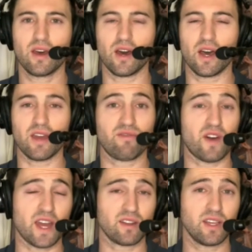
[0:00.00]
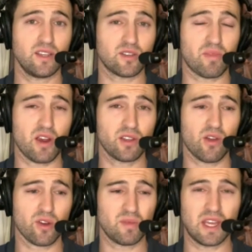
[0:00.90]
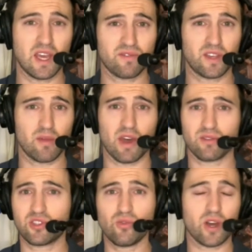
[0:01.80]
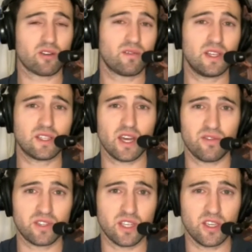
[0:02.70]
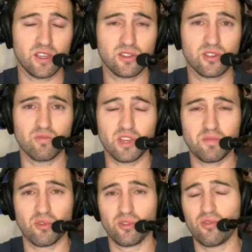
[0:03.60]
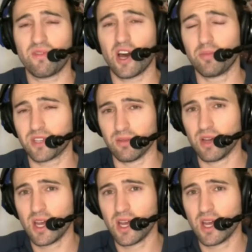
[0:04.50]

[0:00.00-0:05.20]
Uh, and finally, he's apparently going to be gifting about two hundred of these N F Ts to people who have helped him